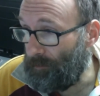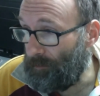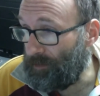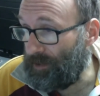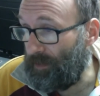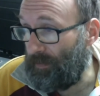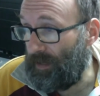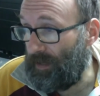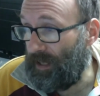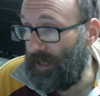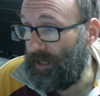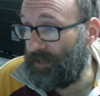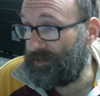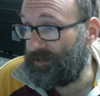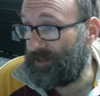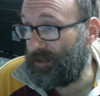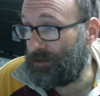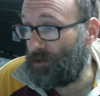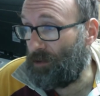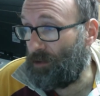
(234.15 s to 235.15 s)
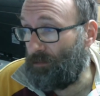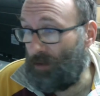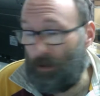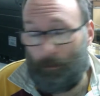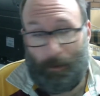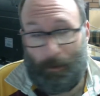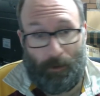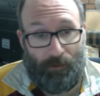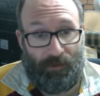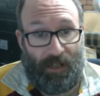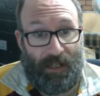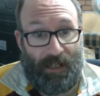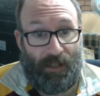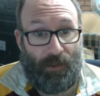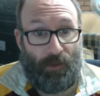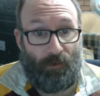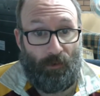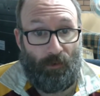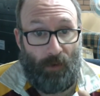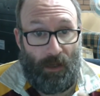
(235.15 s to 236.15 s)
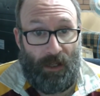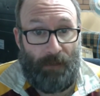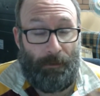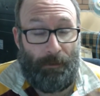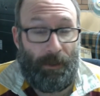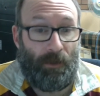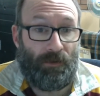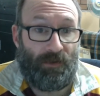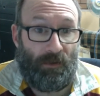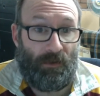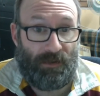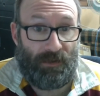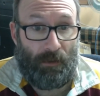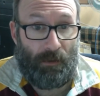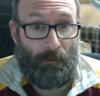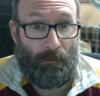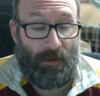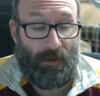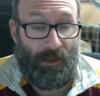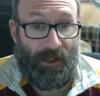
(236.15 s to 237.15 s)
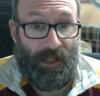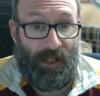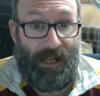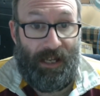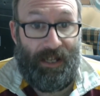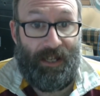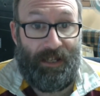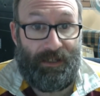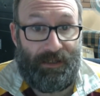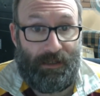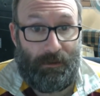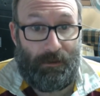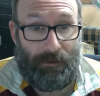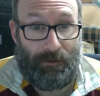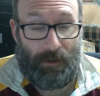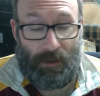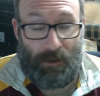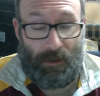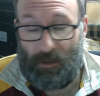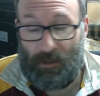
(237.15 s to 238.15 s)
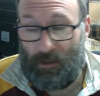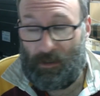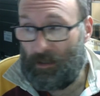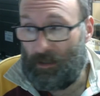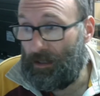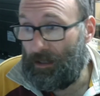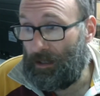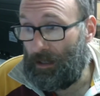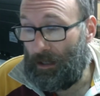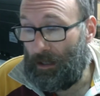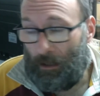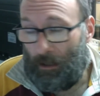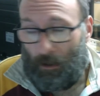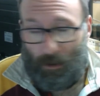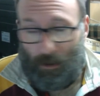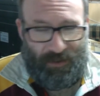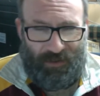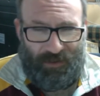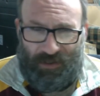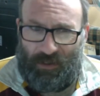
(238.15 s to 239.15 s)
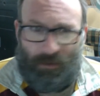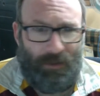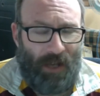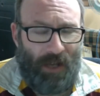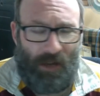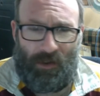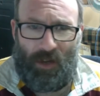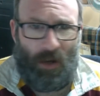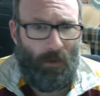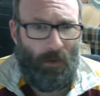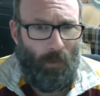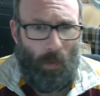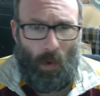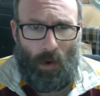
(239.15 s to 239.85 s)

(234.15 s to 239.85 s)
We did the ESXi rebuild take 3 because I was a complete idiot. I still don't know